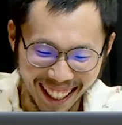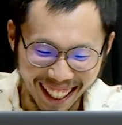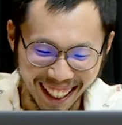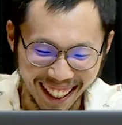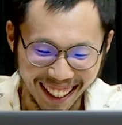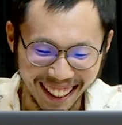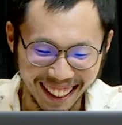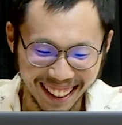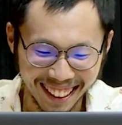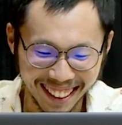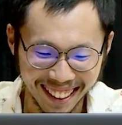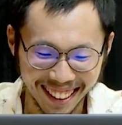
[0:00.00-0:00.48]

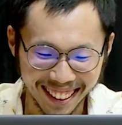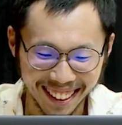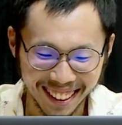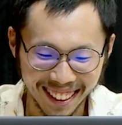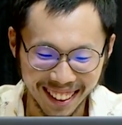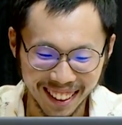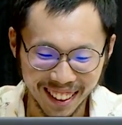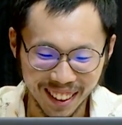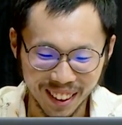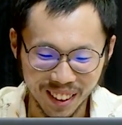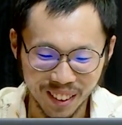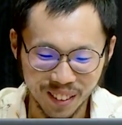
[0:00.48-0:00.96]
and
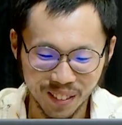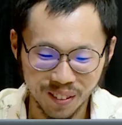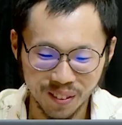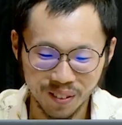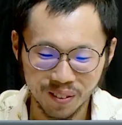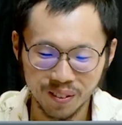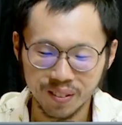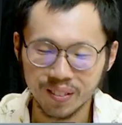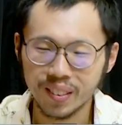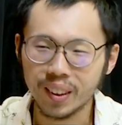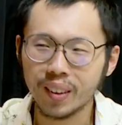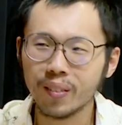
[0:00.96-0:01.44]

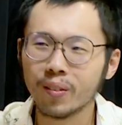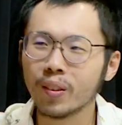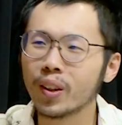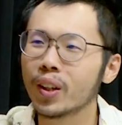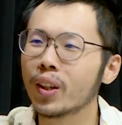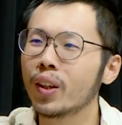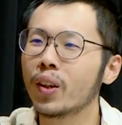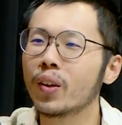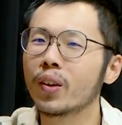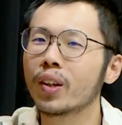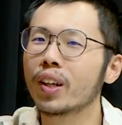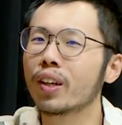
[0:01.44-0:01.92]
what are
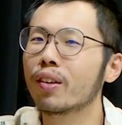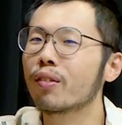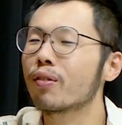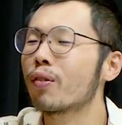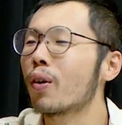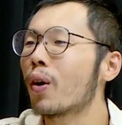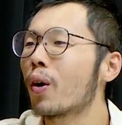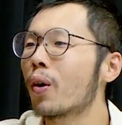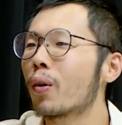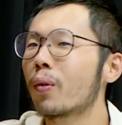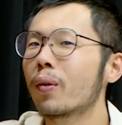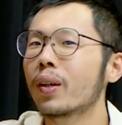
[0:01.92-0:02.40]
you looking
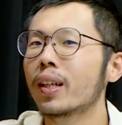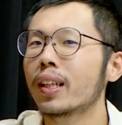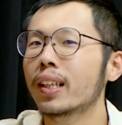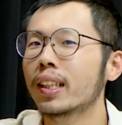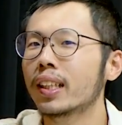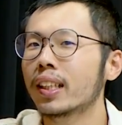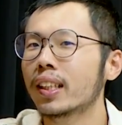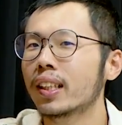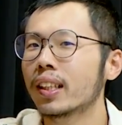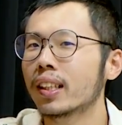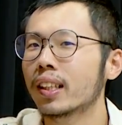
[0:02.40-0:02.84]
forward